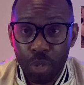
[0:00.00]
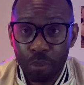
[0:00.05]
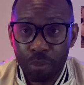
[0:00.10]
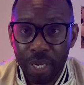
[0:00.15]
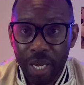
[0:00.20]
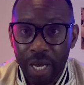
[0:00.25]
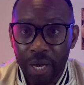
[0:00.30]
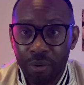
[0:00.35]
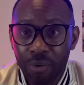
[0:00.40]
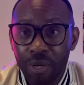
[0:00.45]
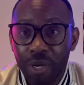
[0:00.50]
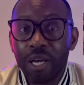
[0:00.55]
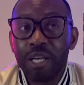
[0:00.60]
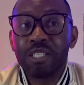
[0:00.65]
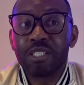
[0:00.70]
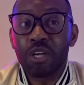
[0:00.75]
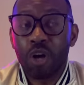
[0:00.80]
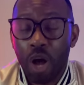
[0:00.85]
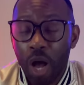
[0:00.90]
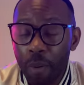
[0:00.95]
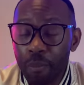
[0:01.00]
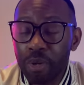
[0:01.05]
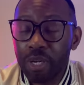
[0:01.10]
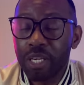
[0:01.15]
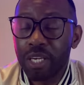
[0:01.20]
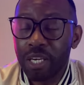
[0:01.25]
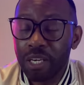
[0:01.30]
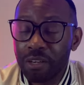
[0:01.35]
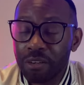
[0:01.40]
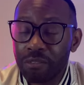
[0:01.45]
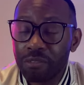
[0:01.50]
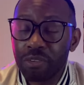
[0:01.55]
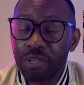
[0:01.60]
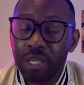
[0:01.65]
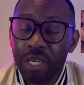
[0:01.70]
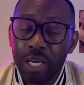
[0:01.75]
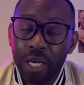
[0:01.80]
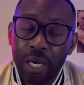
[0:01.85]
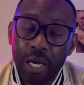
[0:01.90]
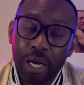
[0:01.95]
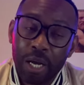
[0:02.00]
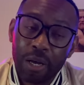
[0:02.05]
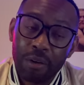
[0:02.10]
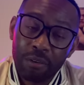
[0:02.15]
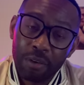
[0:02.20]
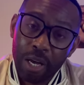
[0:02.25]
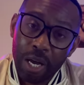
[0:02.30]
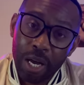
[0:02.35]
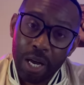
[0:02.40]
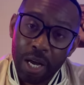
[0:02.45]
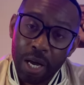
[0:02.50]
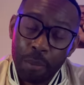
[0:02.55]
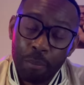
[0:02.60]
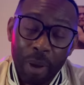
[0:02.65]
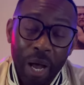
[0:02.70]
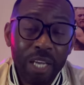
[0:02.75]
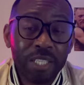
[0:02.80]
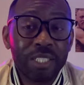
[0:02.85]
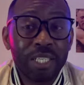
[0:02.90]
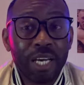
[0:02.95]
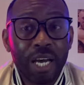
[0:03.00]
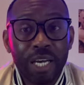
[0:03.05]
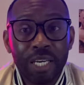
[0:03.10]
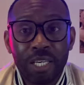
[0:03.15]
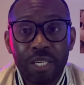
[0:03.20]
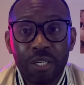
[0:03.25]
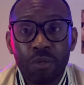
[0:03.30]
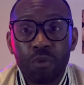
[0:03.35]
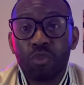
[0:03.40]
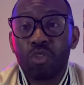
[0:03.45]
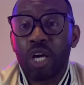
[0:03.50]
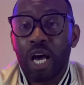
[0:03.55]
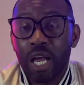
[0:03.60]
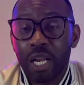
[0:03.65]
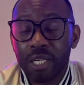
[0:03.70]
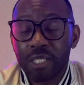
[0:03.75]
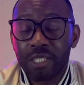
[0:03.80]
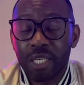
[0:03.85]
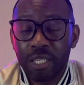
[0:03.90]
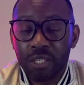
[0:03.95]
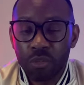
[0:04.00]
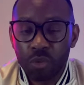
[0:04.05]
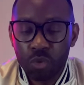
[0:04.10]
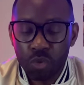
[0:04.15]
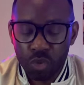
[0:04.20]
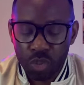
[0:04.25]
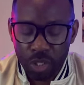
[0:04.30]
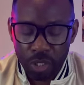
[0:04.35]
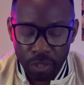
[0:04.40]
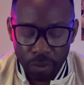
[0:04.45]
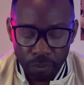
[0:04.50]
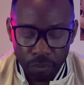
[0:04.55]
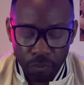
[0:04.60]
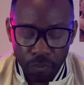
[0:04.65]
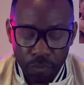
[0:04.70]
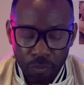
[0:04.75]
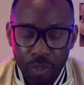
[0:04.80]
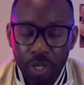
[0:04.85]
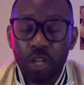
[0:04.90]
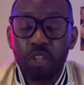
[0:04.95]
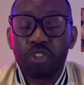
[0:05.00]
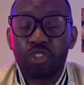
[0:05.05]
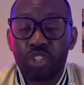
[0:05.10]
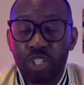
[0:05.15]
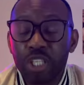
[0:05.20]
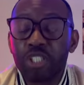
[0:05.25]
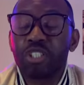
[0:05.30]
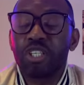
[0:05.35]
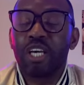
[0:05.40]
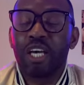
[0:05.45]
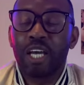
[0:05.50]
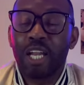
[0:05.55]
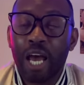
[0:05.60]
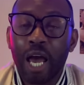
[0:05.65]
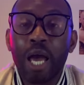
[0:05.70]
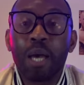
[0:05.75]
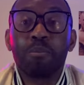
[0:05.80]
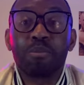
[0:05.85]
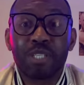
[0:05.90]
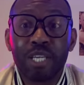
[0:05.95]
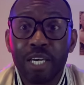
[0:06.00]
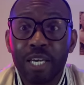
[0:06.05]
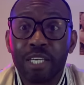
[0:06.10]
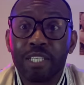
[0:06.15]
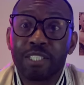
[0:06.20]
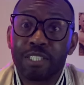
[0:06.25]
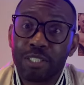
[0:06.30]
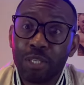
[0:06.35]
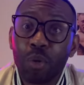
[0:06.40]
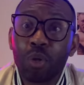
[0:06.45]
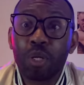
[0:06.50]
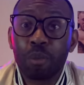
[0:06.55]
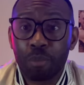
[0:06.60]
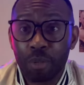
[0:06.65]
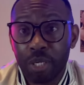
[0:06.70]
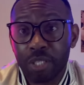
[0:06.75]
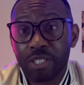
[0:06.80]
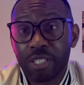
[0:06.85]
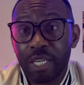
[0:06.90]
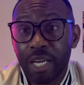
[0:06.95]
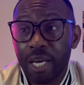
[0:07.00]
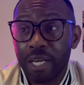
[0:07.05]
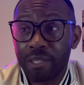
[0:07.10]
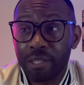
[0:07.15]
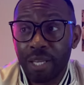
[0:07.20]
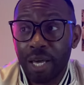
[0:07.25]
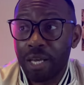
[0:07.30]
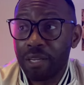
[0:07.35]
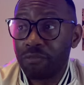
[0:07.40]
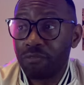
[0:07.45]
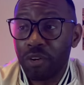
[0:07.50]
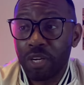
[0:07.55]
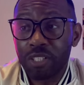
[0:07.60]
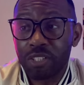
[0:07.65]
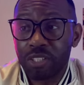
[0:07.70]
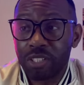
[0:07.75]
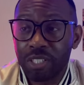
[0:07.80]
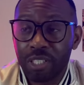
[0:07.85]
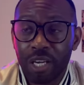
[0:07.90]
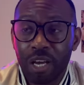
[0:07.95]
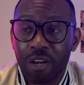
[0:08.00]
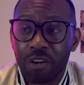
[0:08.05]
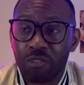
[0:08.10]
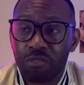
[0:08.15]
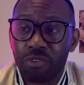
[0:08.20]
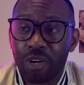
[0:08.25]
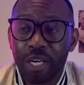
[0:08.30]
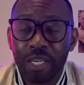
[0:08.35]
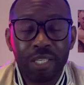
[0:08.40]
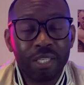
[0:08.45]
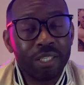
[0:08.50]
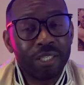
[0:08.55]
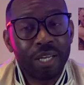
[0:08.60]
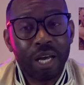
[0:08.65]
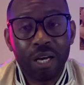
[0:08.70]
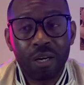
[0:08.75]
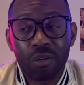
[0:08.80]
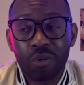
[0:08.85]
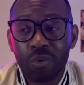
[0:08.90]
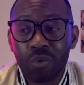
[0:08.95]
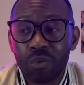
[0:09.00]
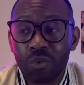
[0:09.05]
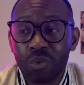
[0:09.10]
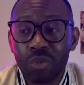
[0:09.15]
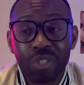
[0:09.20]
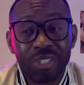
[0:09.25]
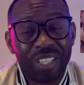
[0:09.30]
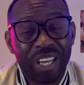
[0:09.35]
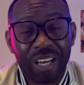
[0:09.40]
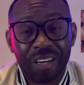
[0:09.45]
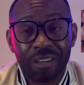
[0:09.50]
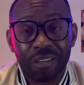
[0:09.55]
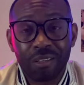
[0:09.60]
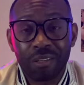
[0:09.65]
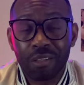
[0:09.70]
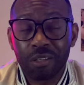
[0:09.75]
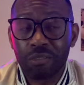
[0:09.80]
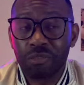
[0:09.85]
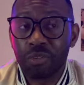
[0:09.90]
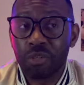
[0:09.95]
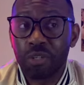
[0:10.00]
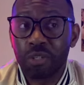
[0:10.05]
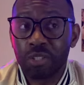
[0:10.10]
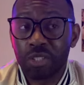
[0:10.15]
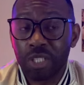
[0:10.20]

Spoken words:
him down. So I'm going to give boxing IQ to Oleksandr Usyk. Just, and I am saying it solely because of that Francis Ngannou fight. Not cool, not a good look for